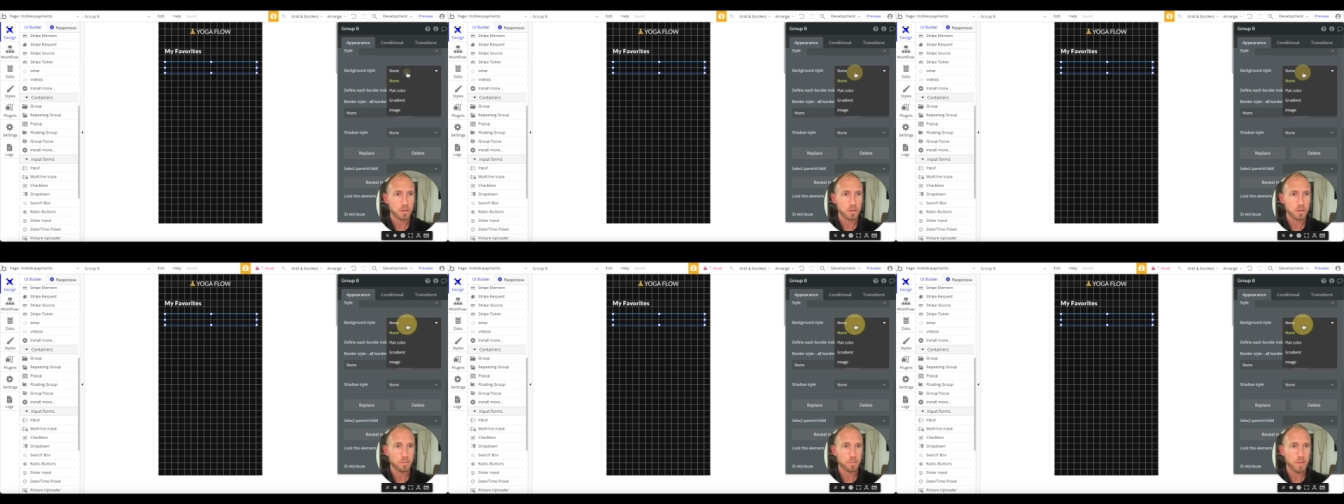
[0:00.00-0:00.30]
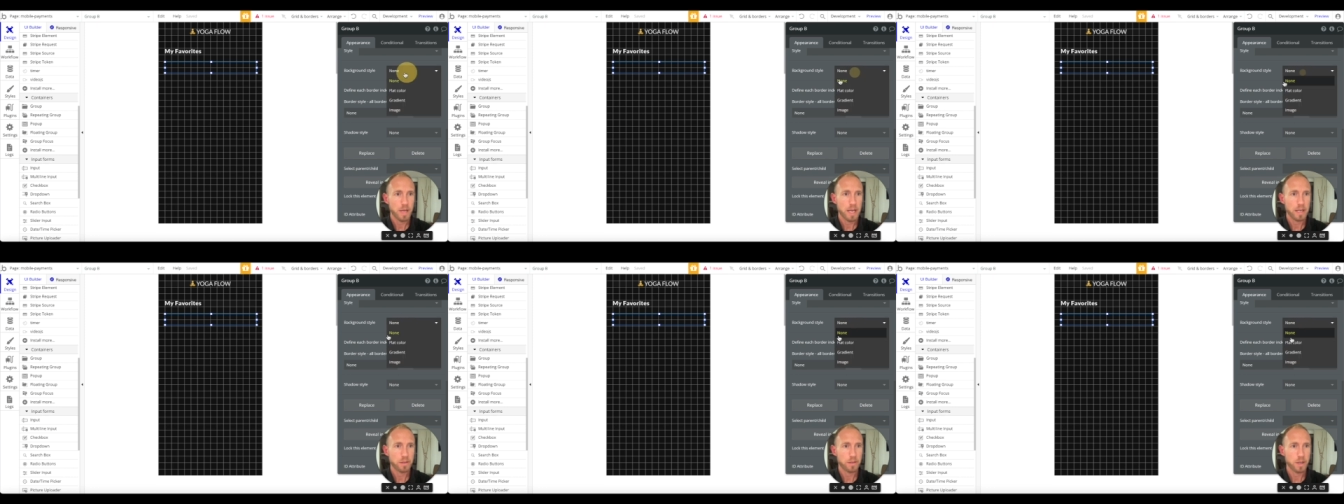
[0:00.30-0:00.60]

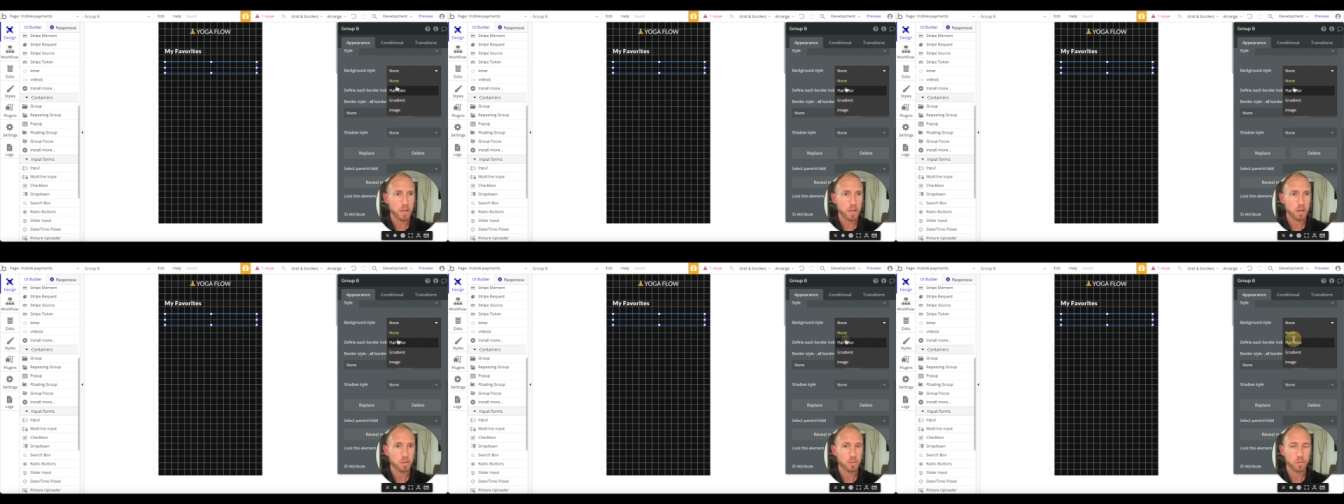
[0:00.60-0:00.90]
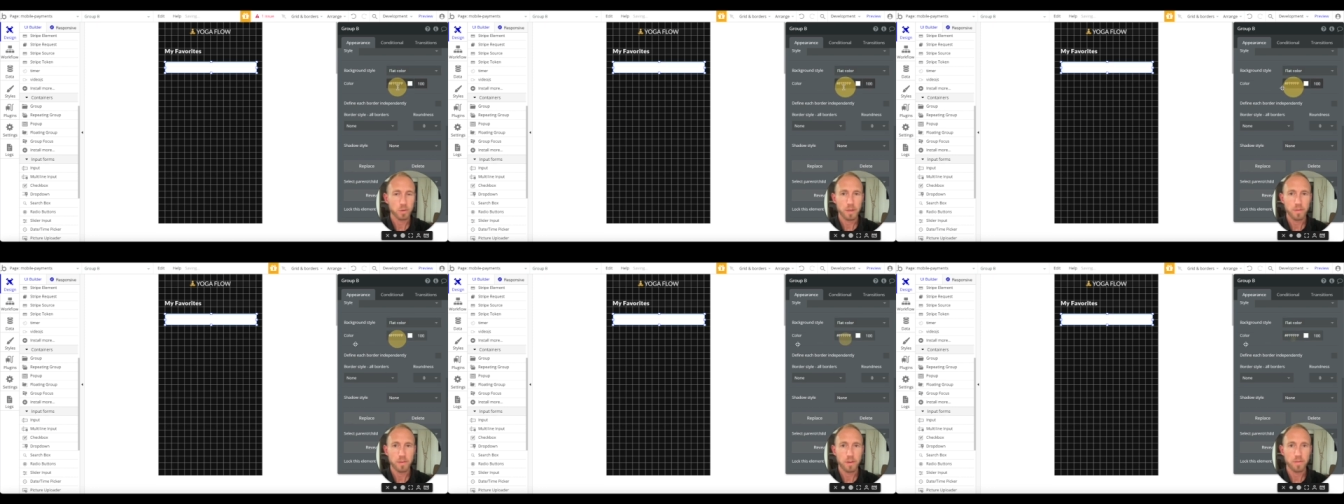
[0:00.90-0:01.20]
Background, we'll
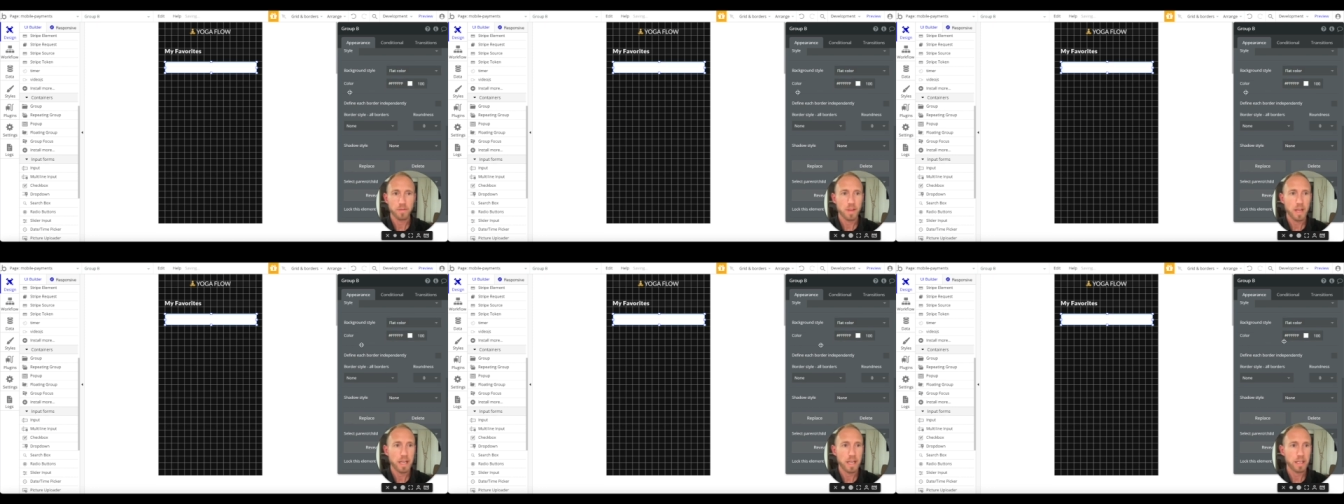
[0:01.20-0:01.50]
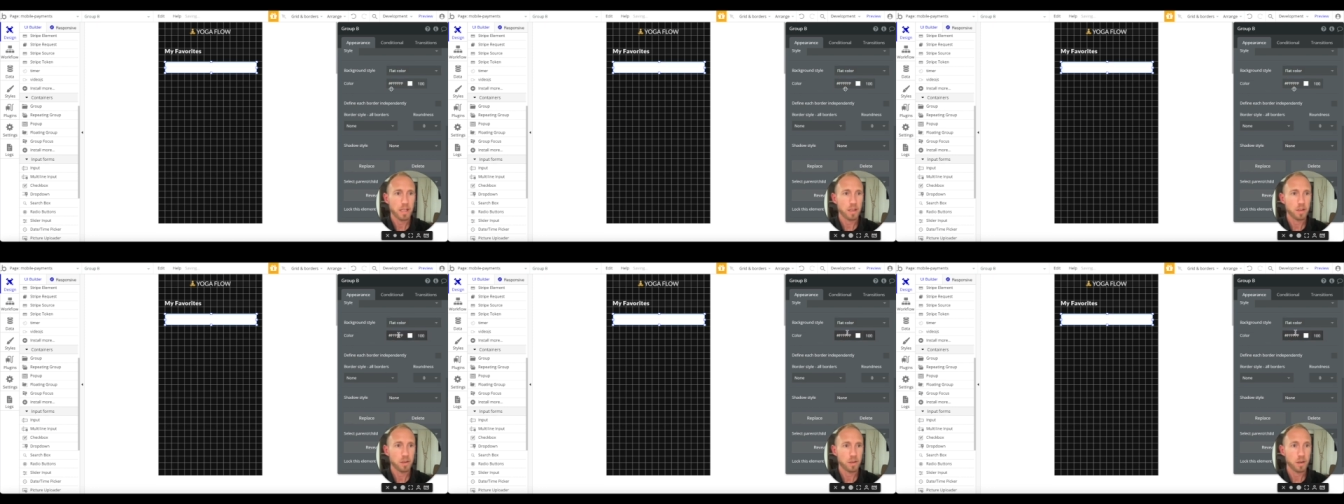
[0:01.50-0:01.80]
give it a flat
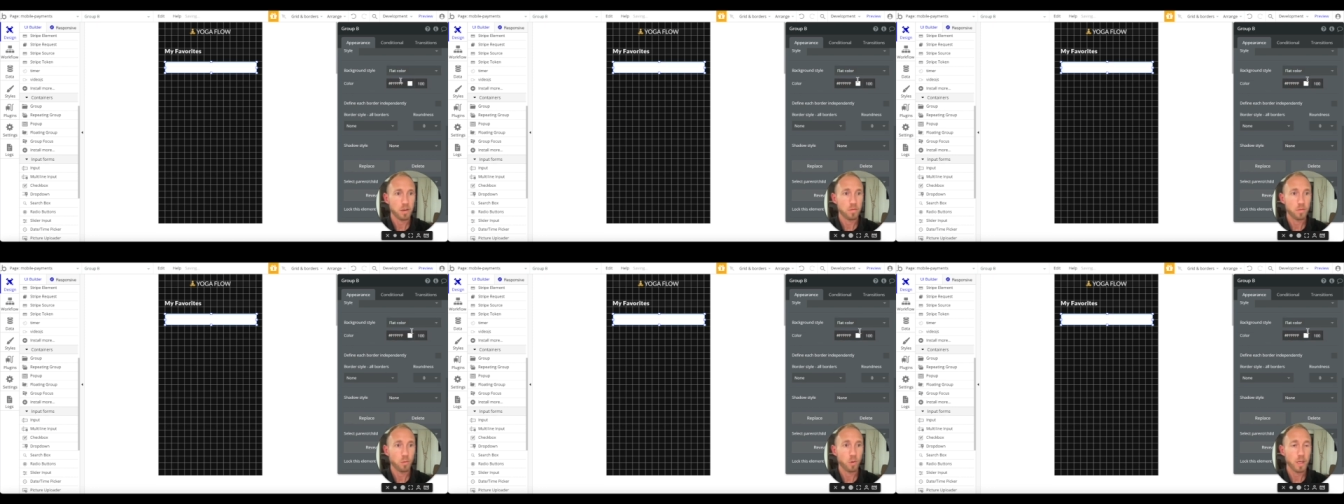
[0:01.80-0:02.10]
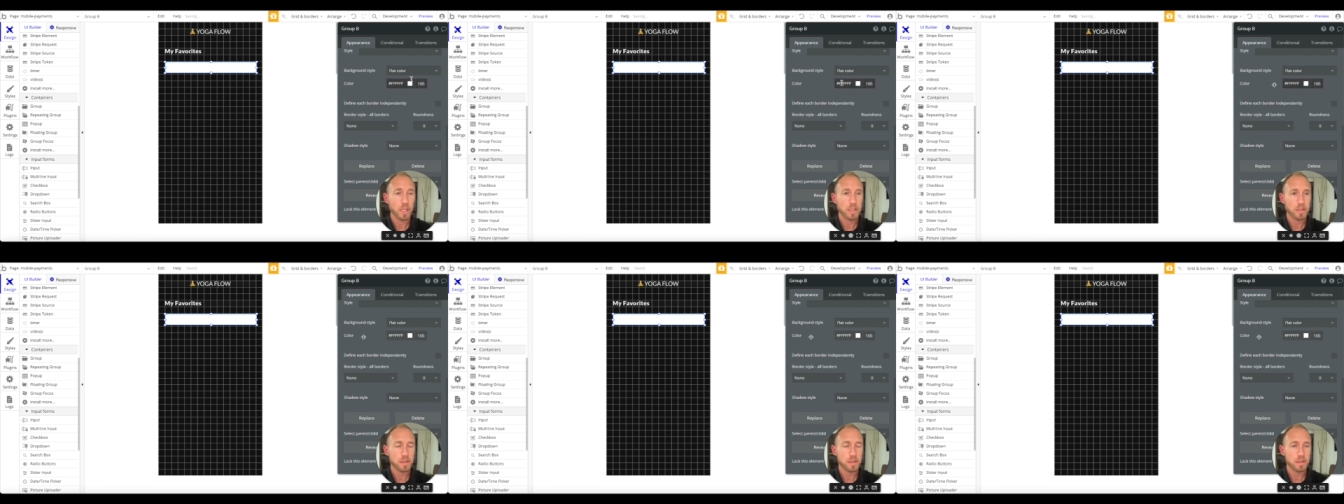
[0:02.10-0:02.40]
color of
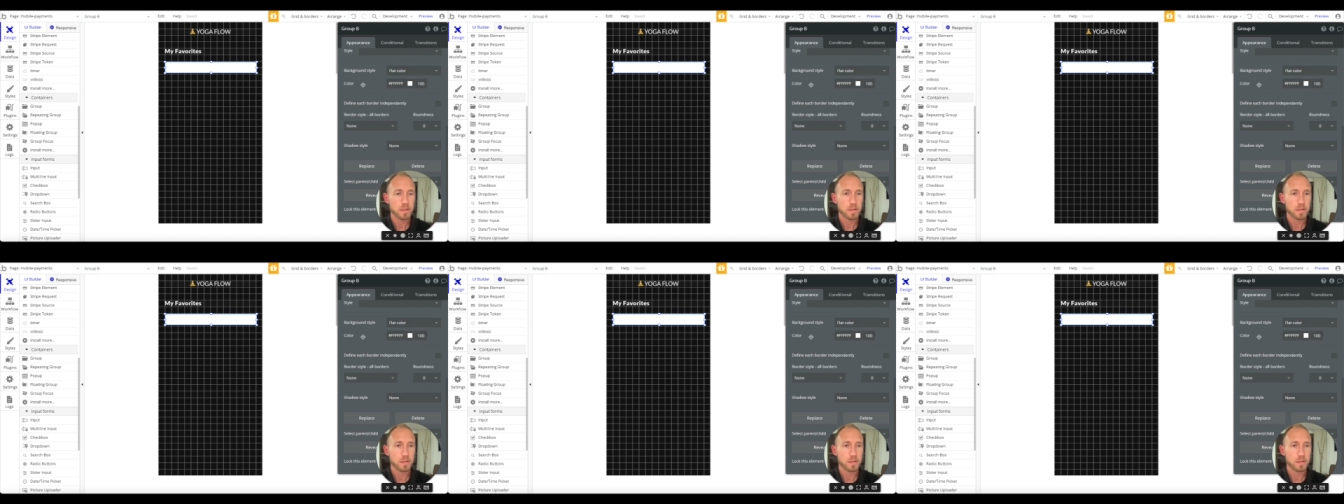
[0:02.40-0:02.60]
white